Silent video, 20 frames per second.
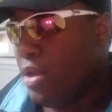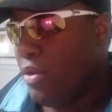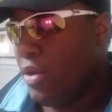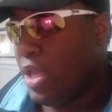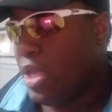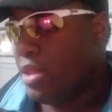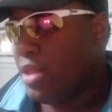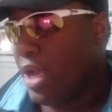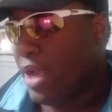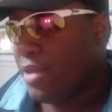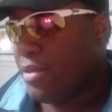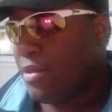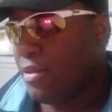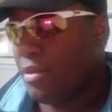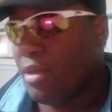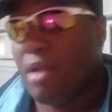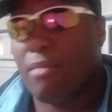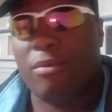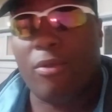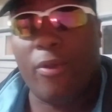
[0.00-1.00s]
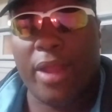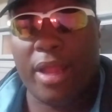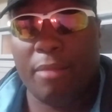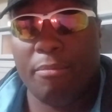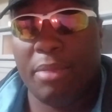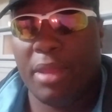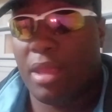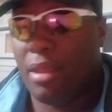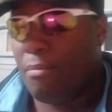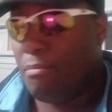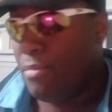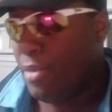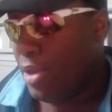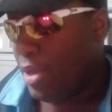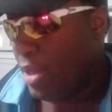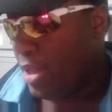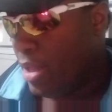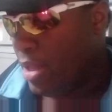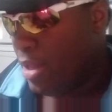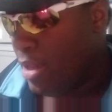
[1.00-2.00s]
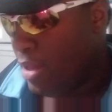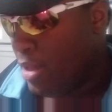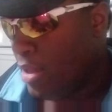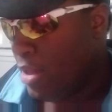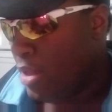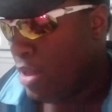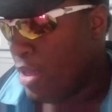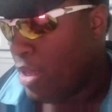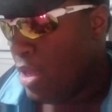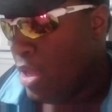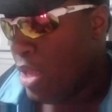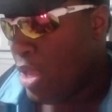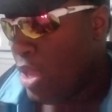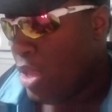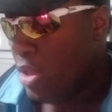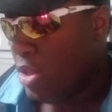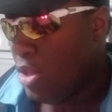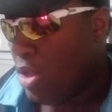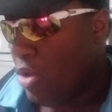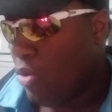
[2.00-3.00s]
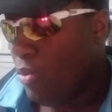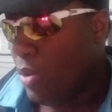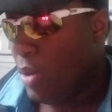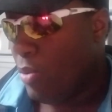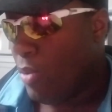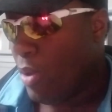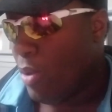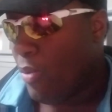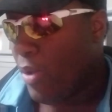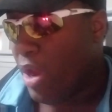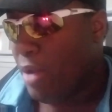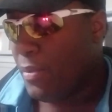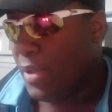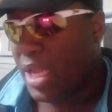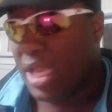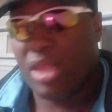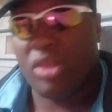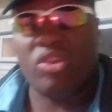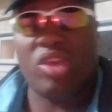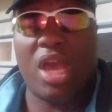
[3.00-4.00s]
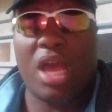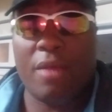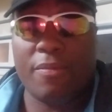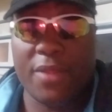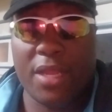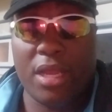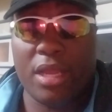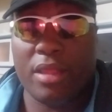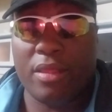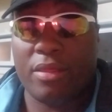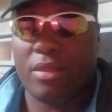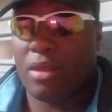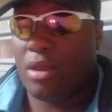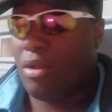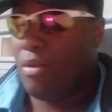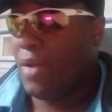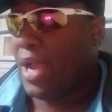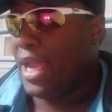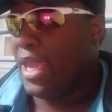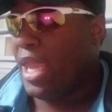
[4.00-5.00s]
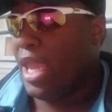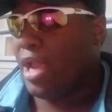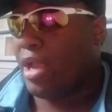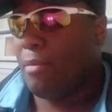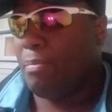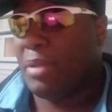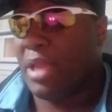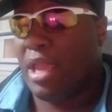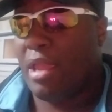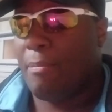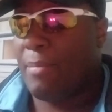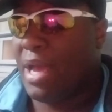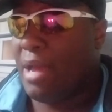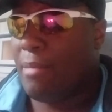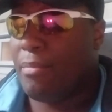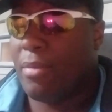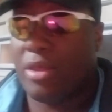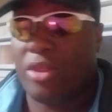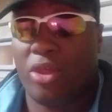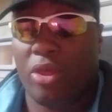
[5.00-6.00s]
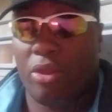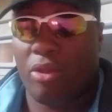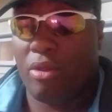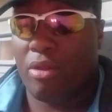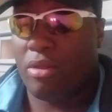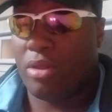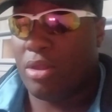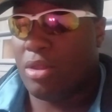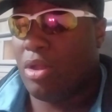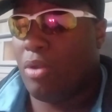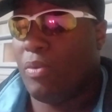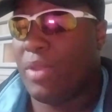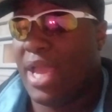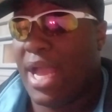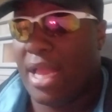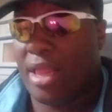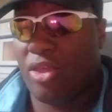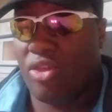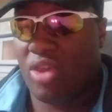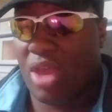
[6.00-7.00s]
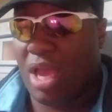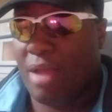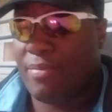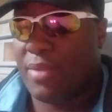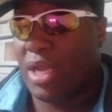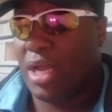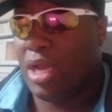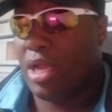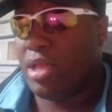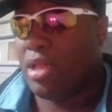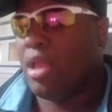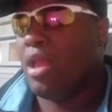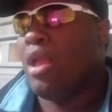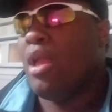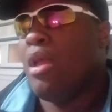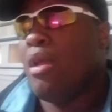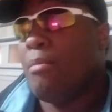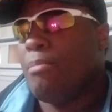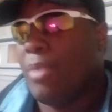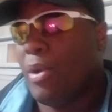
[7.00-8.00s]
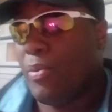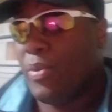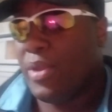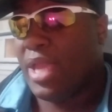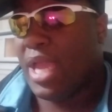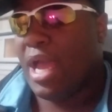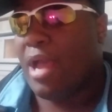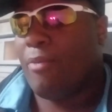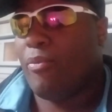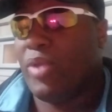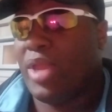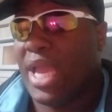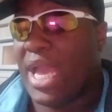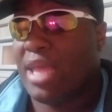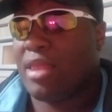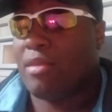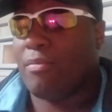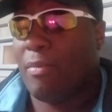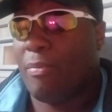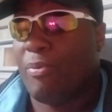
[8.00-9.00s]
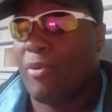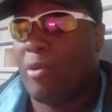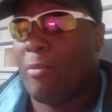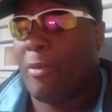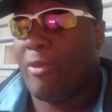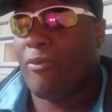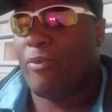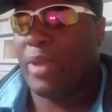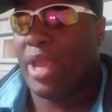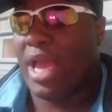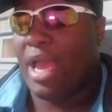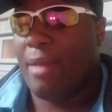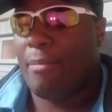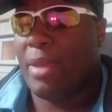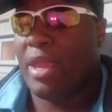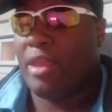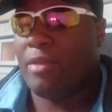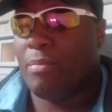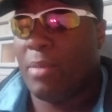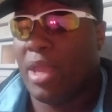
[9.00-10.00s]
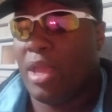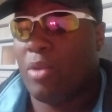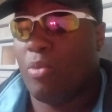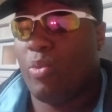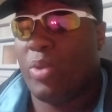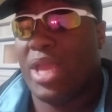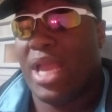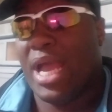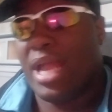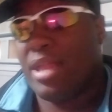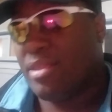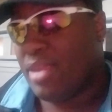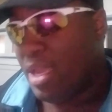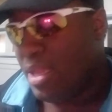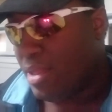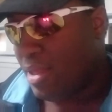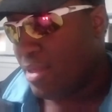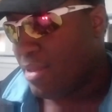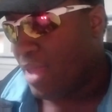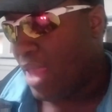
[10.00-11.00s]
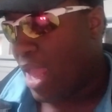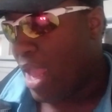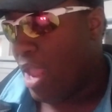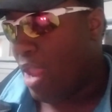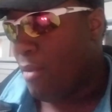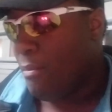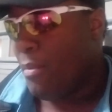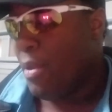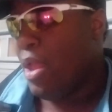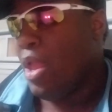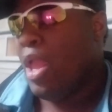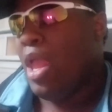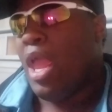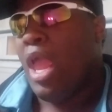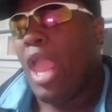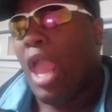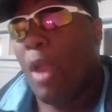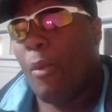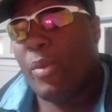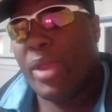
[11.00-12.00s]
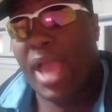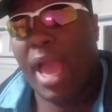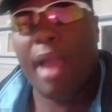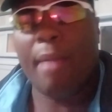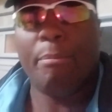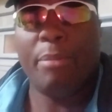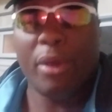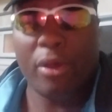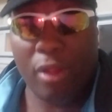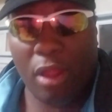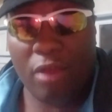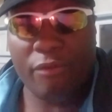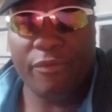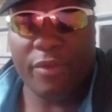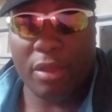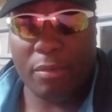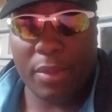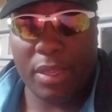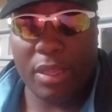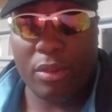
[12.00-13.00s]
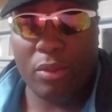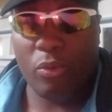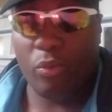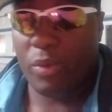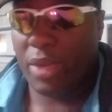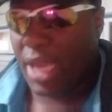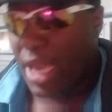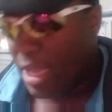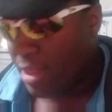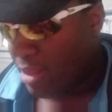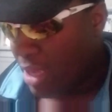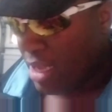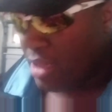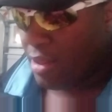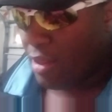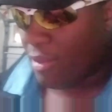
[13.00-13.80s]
know, he diced us up quite a bit, but... You know, we were able to get the job done, so I can't complain about much here. You know, we got the job done, but we got some improvements we got to make, man. We got to take this game, and we got to build off of it. We got to take